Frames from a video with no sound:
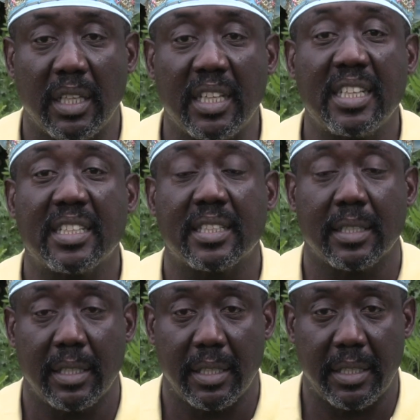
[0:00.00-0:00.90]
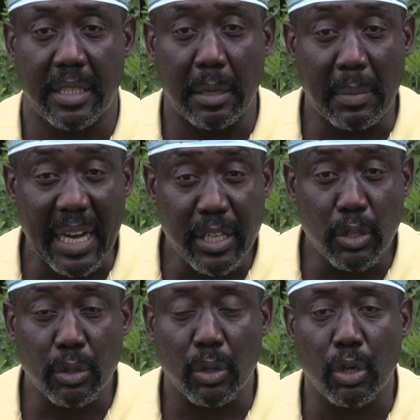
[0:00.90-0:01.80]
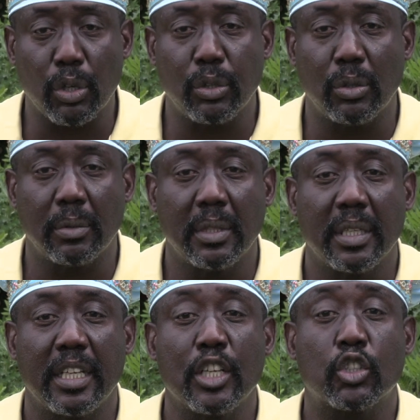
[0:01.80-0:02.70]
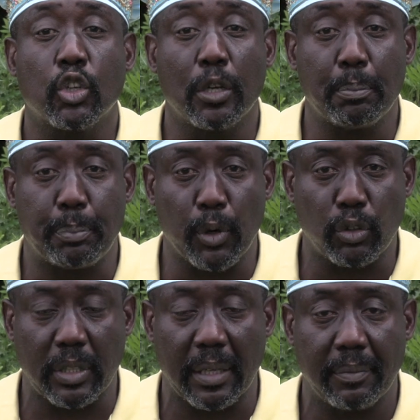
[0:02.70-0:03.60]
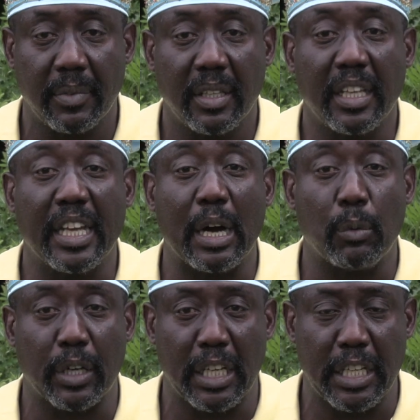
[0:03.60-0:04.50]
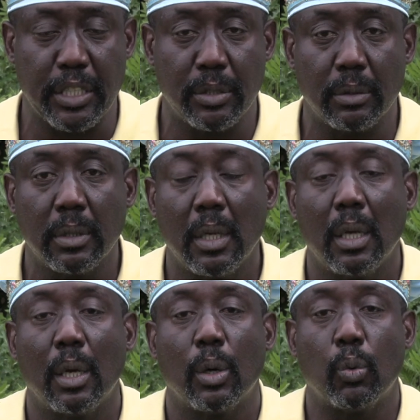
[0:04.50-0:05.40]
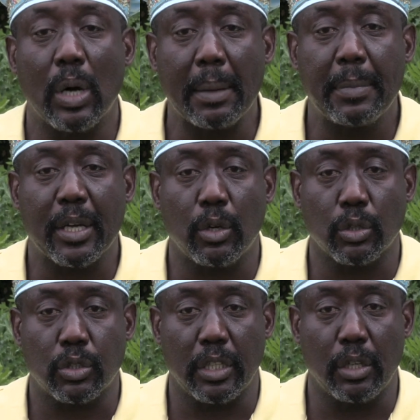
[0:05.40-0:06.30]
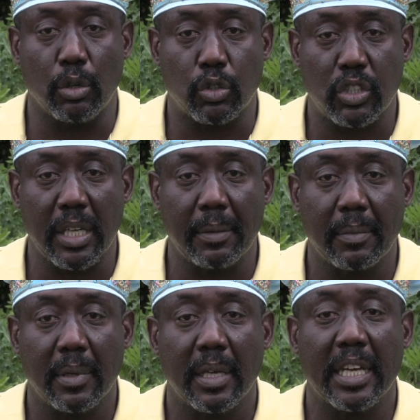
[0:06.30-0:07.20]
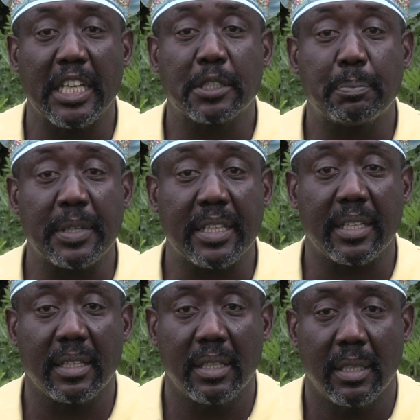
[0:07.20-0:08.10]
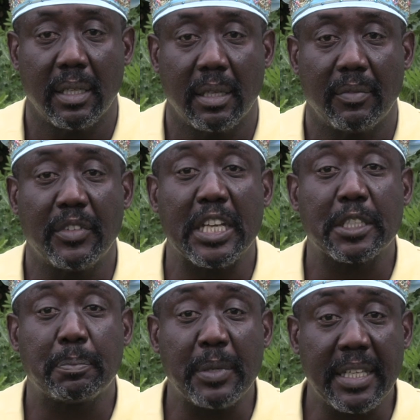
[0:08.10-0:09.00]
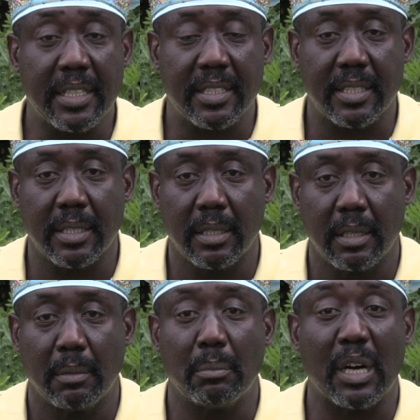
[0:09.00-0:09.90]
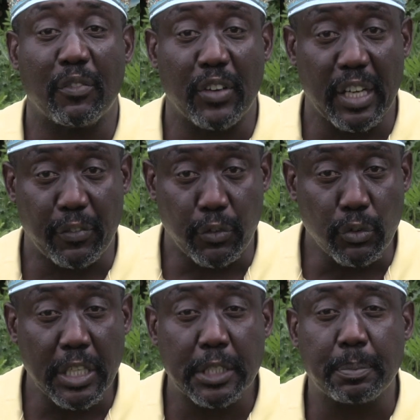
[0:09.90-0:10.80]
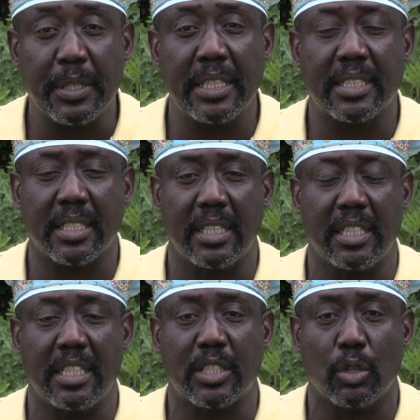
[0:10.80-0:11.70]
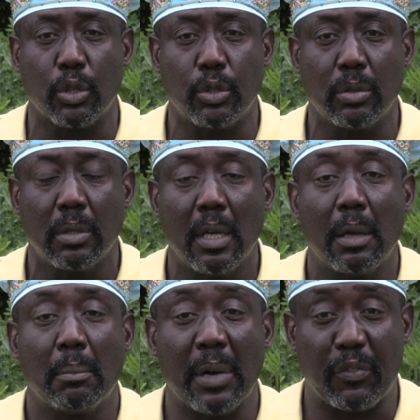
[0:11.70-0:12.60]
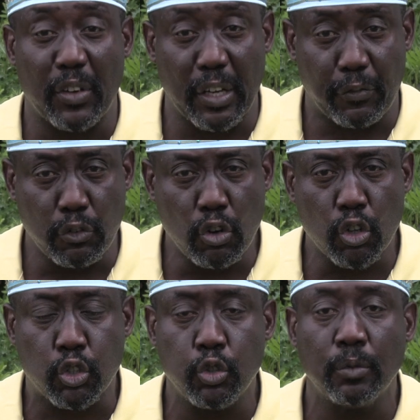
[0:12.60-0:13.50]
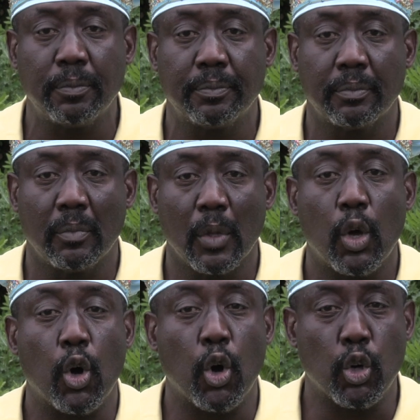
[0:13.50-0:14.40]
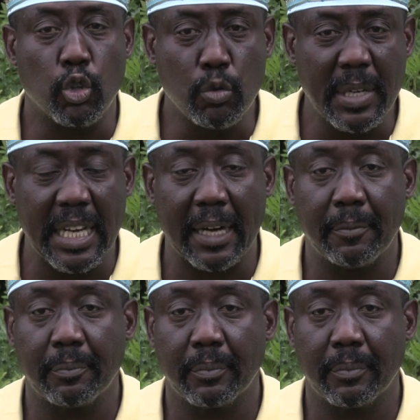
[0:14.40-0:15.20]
is the minor Odum, is so important in our religion. Why? Because in Oche speak the spirits. Maferefun the spirits in this Odum, Maferefun Ochun, Orumila,